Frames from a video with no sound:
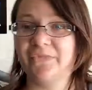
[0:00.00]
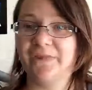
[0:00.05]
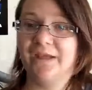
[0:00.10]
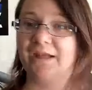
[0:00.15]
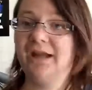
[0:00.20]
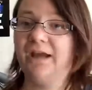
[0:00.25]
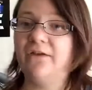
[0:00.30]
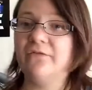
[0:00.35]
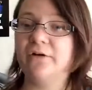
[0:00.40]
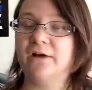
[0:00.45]

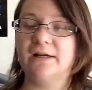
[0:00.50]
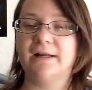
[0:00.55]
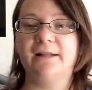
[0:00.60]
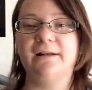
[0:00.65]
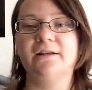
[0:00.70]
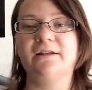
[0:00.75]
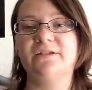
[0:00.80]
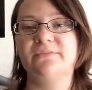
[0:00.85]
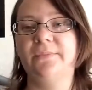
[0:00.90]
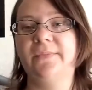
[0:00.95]
G'day everyone,
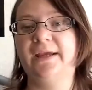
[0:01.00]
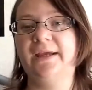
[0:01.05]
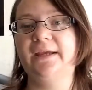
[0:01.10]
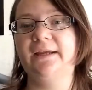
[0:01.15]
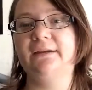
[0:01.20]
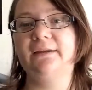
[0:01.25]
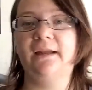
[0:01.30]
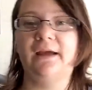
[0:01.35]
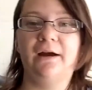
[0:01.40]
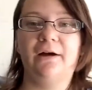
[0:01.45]
it is
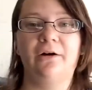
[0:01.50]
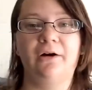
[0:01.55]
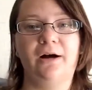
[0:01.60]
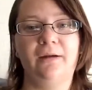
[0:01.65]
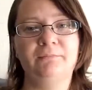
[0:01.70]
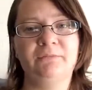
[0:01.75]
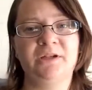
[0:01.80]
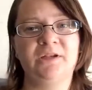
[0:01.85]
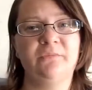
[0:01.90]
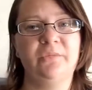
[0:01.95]
me. Now
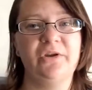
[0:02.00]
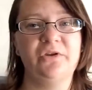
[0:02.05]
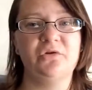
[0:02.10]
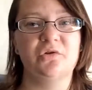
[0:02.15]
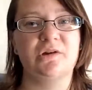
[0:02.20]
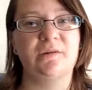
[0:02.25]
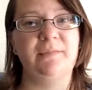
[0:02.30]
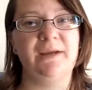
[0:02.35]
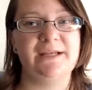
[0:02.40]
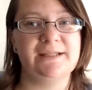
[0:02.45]
I'm going to be
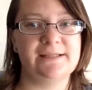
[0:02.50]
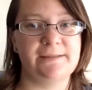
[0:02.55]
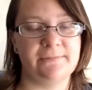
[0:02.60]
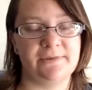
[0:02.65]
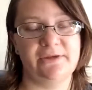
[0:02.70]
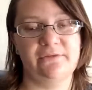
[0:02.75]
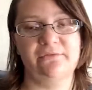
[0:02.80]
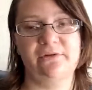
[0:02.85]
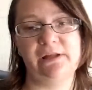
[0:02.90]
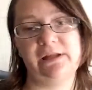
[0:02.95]
talking about
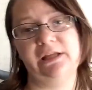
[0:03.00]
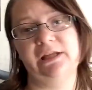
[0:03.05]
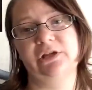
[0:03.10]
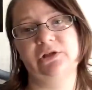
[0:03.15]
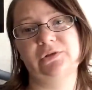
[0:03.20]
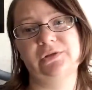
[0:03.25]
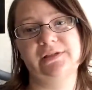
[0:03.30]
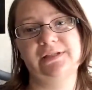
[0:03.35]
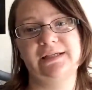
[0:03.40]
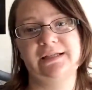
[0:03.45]
something really
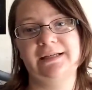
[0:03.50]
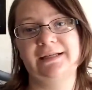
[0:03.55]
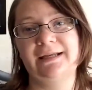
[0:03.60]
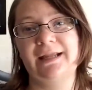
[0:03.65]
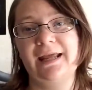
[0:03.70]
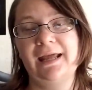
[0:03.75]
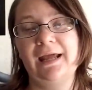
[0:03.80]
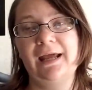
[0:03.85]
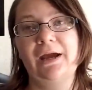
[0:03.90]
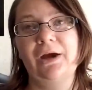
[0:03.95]
interesting
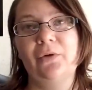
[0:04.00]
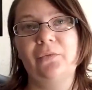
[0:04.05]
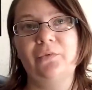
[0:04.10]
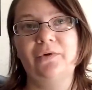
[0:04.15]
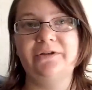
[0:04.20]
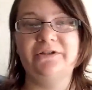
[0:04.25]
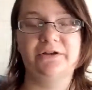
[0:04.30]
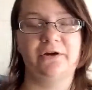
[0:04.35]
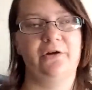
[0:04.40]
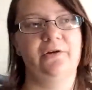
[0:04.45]

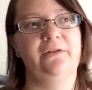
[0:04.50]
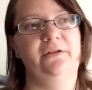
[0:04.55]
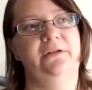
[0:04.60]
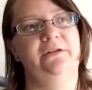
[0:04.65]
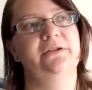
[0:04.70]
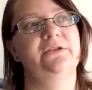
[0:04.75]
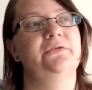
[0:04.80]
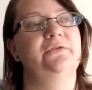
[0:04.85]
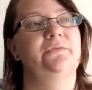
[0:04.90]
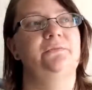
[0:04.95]
which only
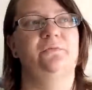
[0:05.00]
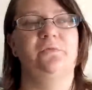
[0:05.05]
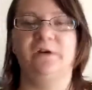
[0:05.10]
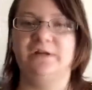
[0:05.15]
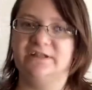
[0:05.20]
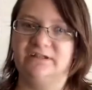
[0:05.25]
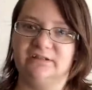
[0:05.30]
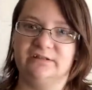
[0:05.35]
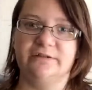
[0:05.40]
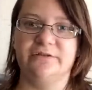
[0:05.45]
just
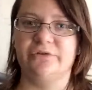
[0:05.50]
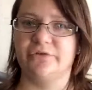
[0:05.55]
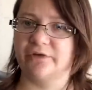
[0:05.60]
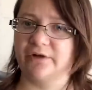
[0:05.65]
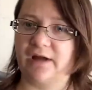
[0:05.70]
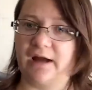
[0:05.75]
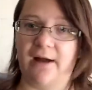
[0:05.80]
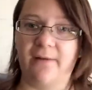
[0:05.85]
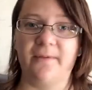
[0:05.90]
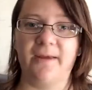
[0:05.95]
recently sort
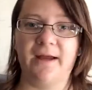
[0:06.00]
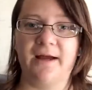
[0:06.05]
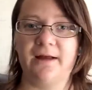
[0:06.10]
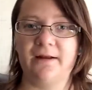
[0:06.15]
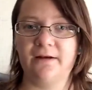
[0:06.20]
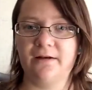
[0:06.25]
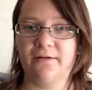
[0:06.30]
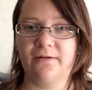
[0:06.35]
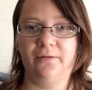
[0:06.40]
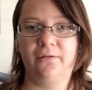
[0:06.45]
of come
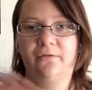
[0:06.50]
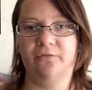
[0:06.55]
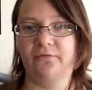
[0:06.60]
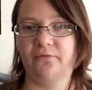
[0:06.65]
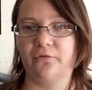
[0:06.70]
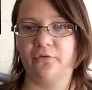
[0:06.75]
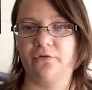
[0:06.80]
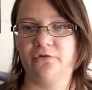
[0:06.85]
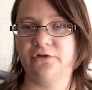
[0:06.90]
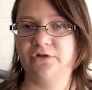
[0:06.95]
out, and of
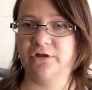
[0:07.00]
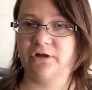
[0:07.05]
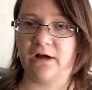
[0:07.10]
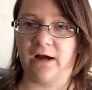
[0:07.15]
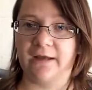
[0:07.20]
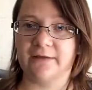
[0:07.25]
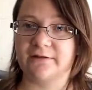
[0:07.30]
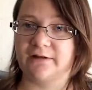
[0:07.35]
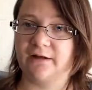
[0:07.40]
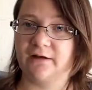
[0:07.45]
course you
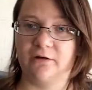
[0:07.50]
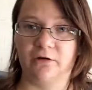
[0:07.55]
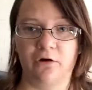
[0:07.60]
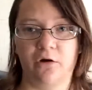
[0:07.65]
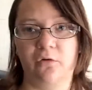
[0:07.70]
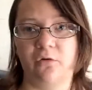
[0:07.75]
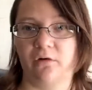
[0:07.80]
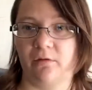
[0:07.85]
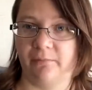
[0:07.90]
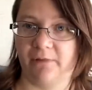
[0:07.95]
guys are going to
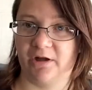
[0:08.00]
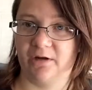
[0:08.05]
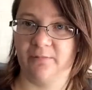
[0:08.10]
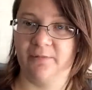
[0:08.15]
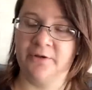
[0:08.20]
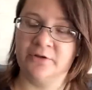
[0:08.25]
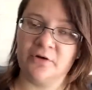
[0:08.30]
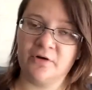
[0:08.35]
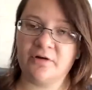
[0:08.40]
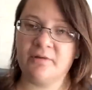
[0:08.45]
know what I'm going to
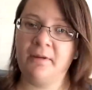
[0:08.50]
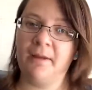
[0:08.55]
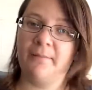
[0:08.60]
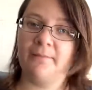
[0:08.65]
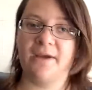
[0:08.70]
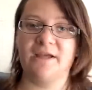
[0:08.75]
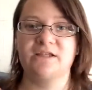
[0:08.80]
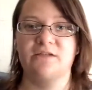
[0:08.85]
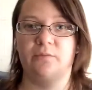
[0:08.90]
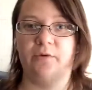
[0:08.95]
be talking about
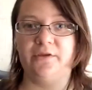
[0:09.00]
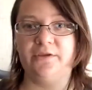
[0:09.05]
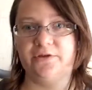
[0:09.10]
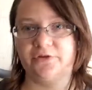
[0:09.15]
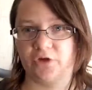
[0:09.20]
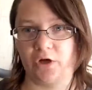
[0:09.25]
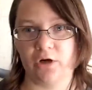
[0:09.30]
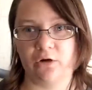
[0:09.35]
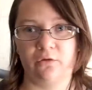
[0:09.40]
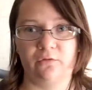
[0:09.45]
based upon the
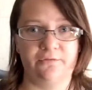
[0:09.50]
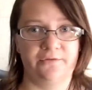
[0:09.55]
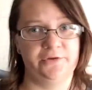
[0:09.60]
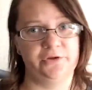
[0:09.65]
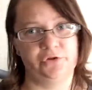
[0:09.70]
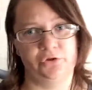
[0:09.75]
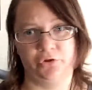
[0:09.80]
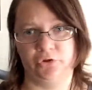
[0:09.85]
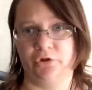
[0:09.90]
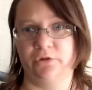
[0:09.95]
title of
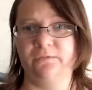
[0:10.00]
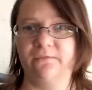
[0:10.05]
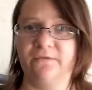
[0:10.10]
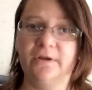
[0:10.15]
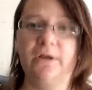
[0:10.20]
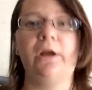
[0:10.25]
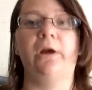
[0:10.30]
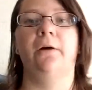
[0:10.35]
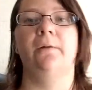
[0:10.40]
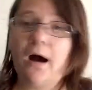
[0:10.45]
this YouTube
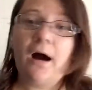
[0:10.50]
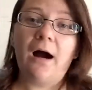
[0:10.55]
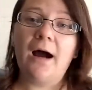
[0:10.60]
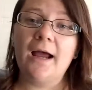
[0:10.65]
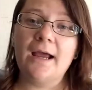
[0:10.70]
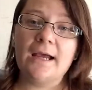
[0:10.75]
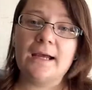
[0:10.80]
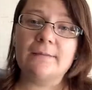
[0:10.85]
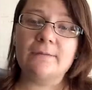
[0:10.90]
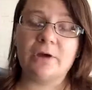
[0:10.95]
video.
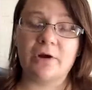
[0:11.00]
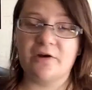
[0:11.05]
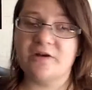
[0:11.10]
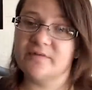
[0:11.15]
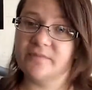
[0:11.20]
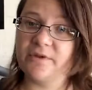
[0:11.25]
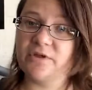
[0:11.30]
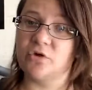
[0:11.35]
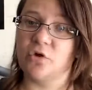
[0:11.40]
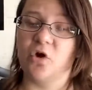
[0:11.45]
I am going
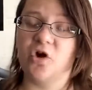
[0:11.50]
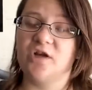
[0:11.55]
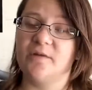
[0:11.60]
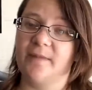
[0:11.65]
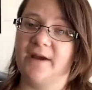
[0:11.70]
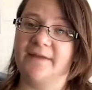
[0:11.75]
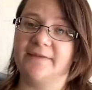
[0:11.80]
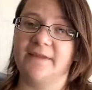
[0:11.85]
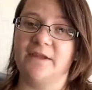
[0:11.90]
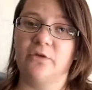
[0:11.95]
to be talking
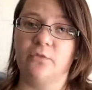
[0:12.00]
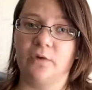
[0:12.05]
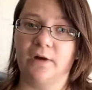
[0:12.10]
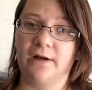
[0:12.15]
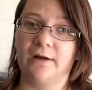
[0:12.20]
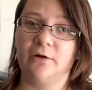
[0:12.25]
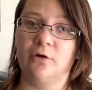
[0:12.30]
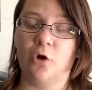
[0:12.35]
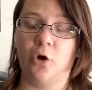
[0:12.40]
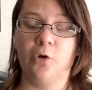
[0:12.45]
about the
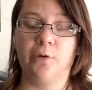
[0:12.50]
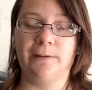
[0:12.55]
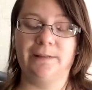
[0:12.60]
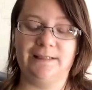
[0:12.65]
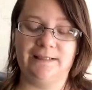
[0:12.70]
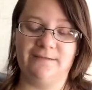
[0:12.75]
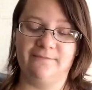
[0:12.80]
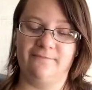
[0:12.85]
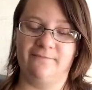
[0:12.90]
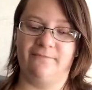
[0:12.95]
one and
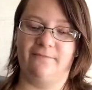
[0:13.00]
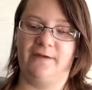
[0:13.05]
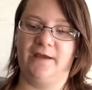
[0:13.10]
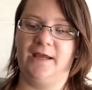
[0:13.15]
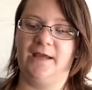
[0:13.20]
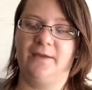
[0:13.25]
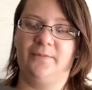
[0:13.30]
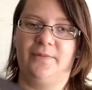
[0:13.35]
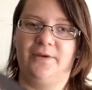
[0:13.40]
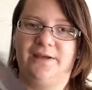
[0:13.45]
only
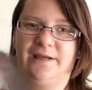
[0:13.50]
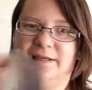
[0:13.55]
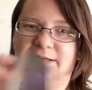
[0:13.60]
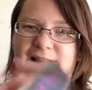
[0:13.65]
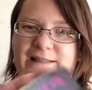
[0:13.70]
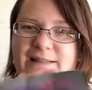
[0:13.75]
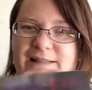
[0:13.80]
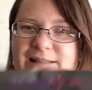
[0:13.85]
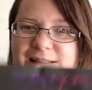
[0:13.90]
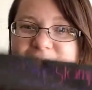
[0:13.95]
Vamp
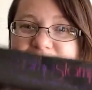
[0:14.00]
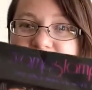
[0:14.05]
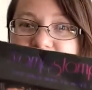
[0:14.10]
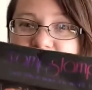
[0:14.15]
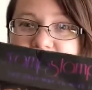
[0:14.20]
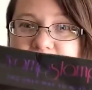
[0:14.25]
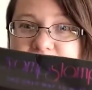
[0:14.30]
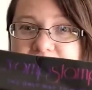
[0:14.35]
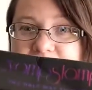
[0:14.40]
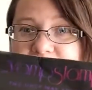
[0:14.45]

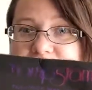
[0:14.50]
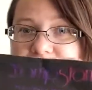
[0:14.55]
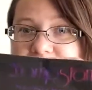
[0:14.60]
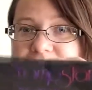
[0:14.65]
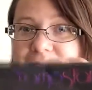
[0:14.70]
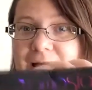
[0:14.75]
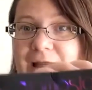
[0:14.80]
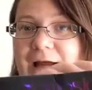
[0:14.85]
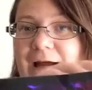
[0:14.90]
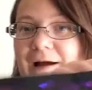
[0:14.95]
stamp,
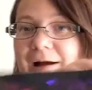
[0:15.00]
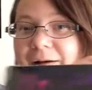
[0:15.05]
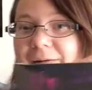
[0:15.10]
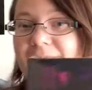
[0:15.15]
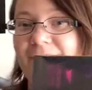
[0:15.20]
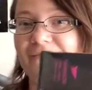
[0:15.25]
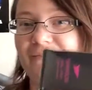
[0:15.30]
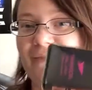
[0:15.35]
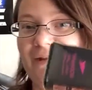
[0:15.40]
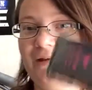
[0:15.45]

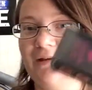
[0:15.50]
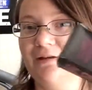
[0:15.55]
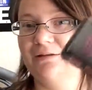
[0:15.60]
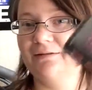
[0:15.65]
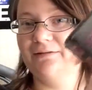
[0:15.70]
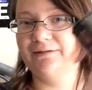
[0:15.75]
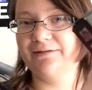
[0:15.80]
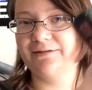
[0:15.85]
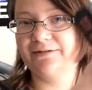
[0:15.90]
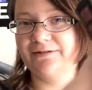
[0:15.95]
and
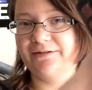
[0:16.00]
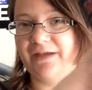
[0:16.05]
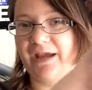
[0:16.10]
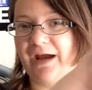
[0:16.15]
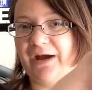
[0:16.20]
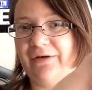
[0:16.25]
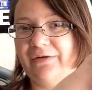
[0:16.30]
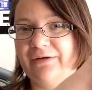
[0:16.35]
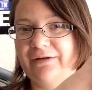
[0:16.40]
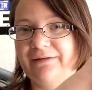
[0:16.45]
this is
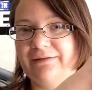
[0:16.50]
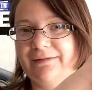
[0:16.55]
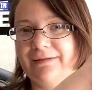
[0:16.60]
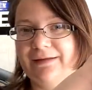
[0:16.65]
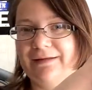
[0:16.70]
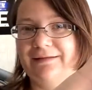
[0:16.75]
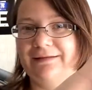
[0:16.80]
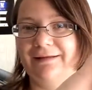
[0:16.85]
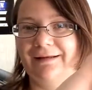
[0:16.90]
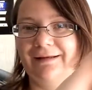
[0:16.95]
how
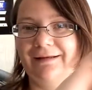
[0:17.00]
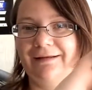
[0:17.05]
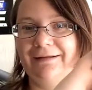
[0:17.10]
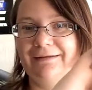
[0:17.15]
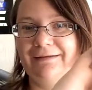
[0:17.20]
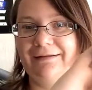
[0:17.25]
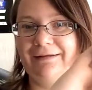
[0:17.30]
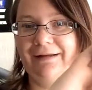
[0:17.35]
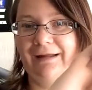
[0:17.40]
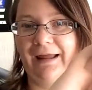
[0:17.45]
it
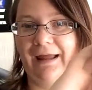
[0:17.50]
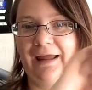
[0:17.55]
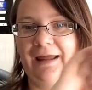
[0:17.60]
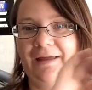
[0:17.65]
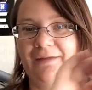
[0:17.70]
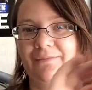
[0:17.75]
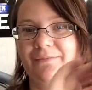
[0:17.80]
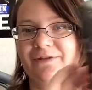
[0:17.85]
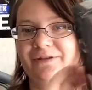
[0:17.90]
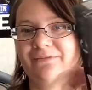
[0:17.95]

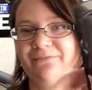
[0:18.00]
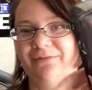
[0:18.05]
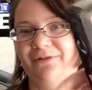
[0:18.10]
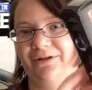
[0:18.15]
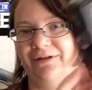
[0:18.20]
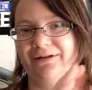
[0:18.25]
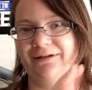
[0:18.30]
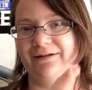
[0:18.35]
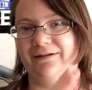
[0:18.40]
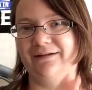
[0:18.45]
came to
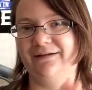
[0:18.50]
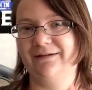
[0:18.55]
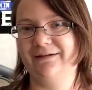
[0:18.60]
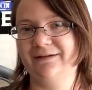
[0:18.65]
me.